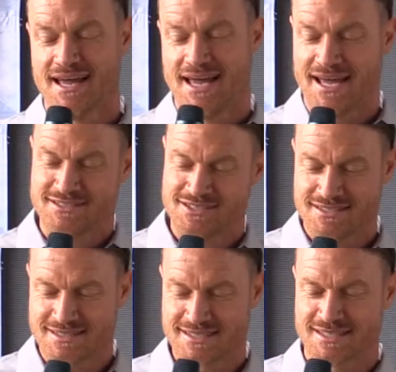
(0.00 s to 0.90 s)
And
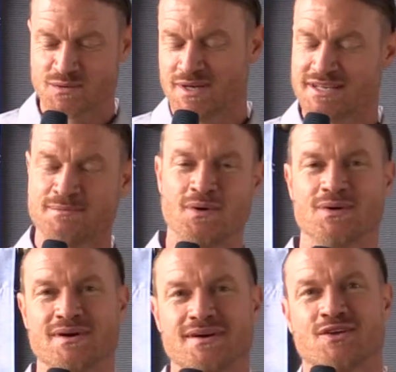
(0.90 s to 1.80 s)
Jesus says, what is
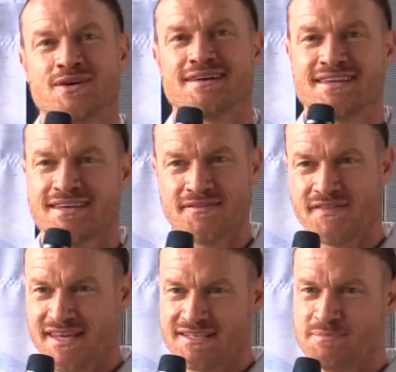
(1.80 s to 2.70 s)
more, you could give
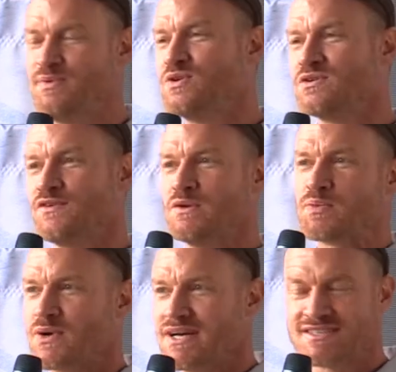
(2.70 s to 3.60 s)
these beautiful,
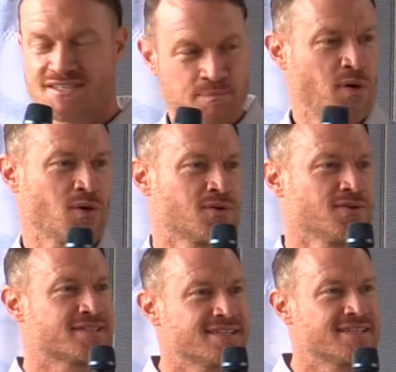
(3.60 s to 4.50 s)
precious
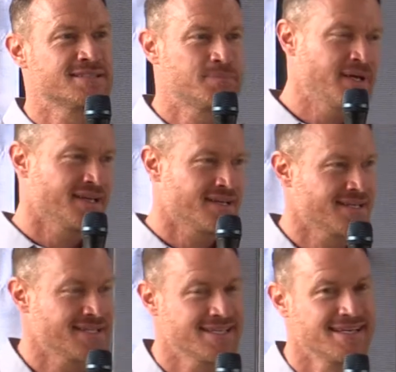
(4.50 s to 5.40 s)
pearls to these
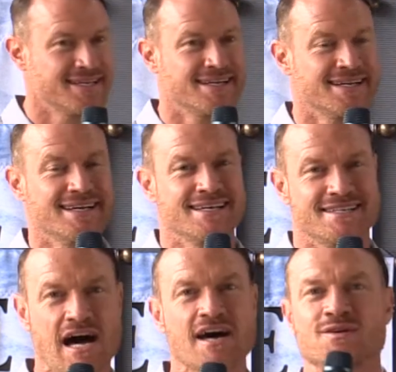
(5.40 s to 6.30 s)
pigs.
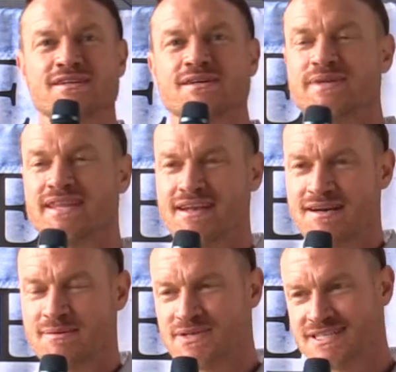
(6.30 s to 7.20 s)
Not only would they
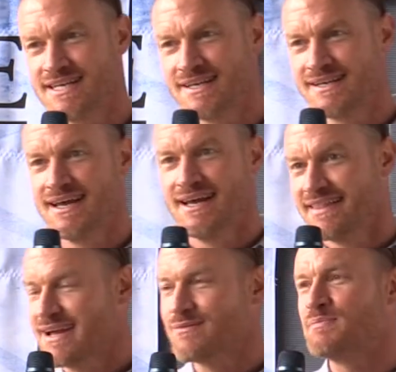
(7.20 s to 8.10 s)
not appreciate it,
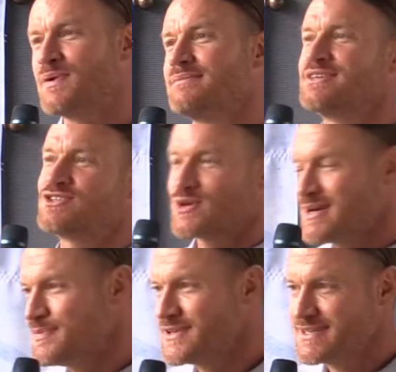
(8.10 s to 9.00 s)
they would probably
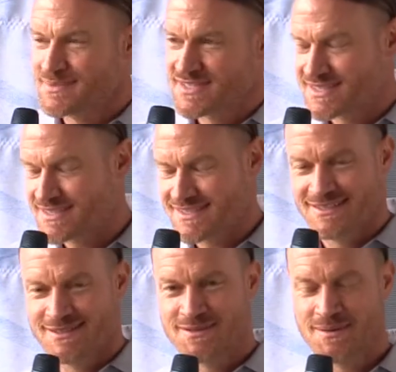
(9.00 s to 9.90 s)
trample them, you
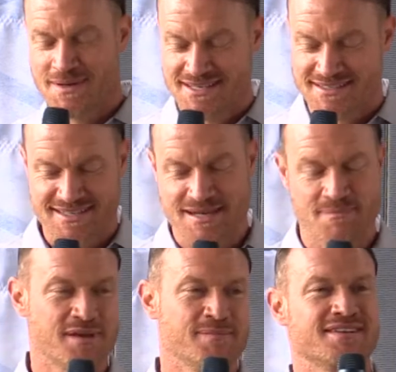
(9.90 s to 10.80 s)
know, stamp
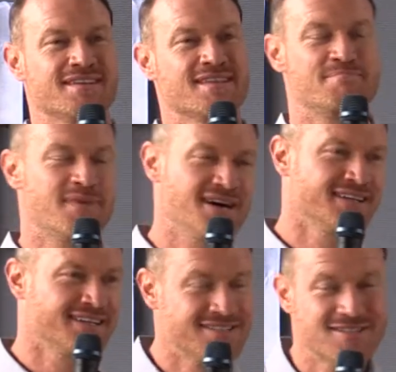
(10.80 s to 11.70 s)
them into the mud
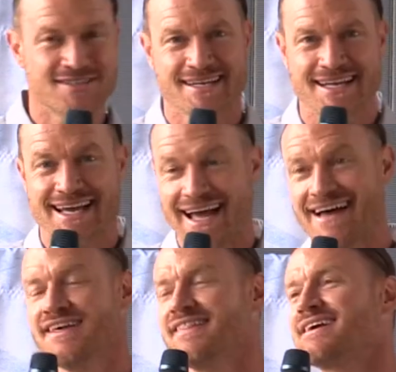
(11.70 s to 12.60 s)
and dirt, and
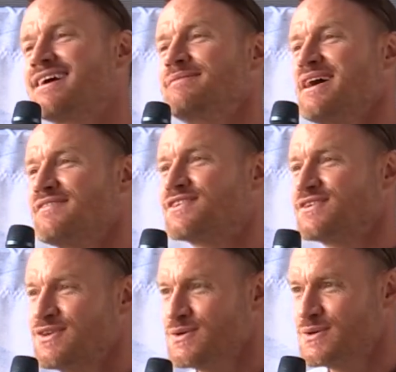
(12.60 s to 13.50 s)
then they'd come after
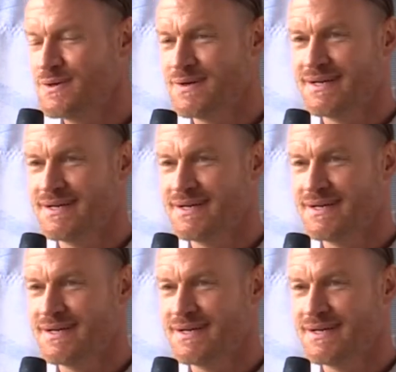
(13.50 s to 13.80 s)
you